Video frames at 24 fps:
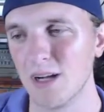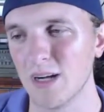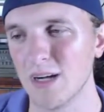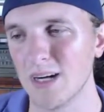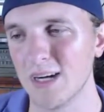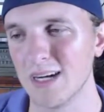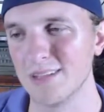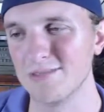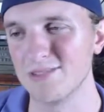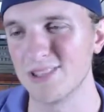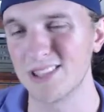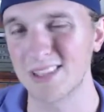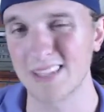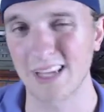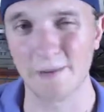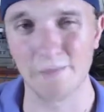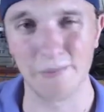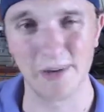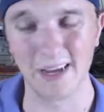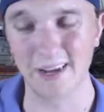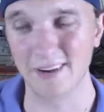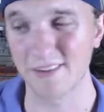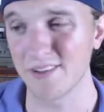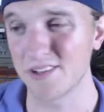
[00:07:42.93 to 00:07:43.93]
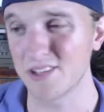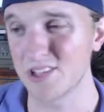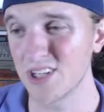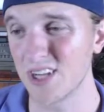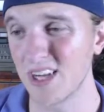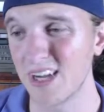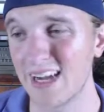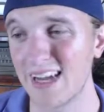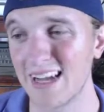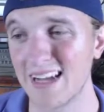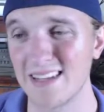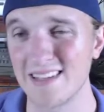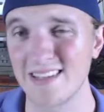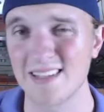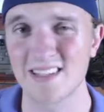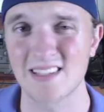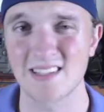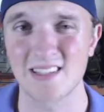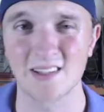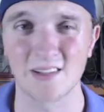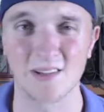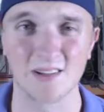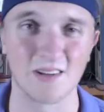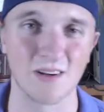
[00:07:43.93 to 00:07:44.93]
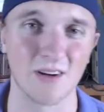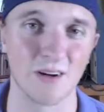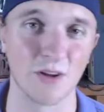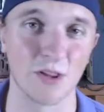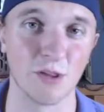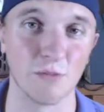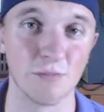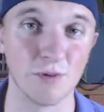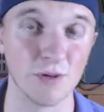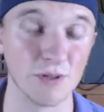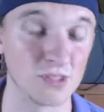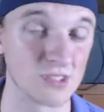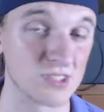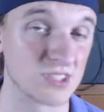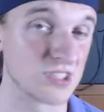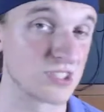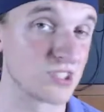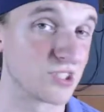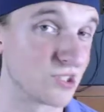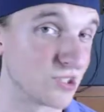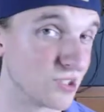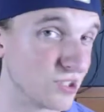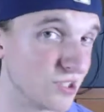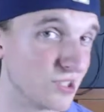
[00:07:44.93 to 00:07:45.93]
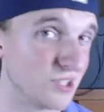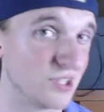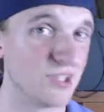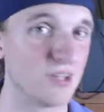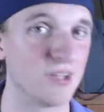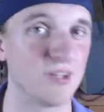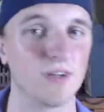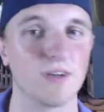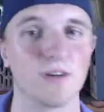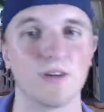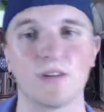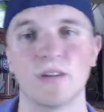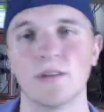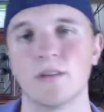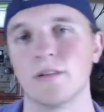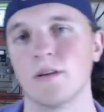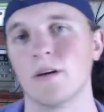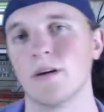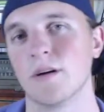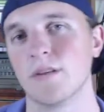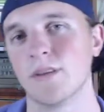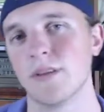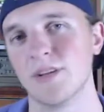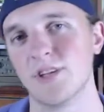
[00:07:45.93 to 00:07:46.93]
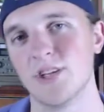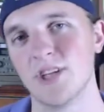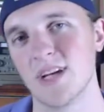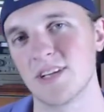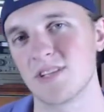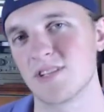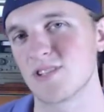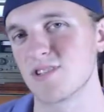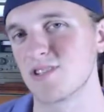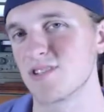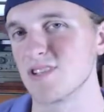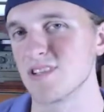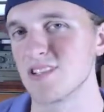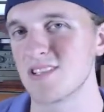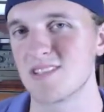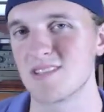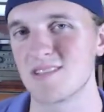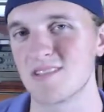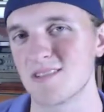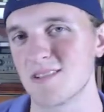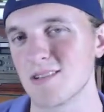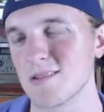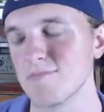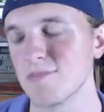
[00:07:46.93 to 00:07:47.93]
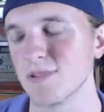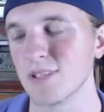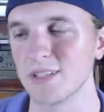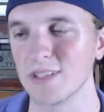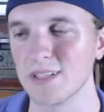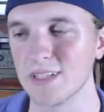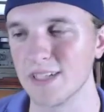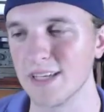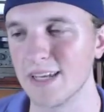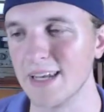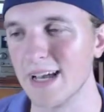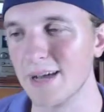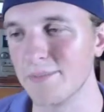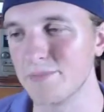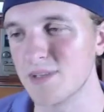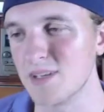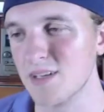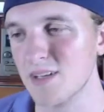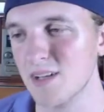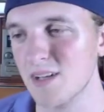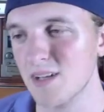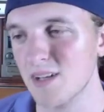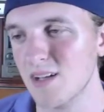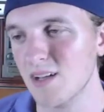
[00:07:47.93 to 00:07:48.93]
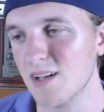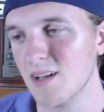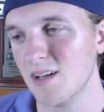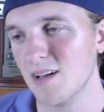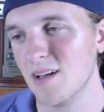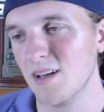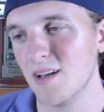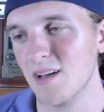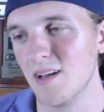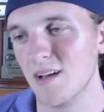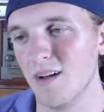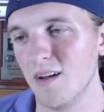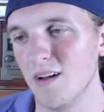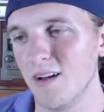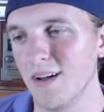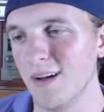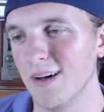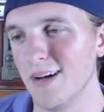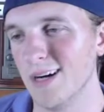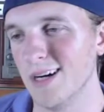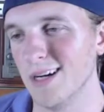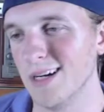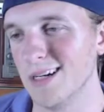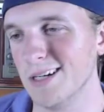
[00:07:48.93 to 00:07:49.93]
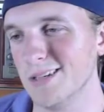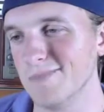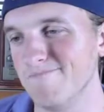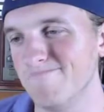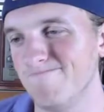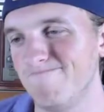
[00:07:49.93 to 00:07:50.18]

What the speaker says: Just how bad are the Giants? Are the Bills good, or are the Jets just completely inept? We'll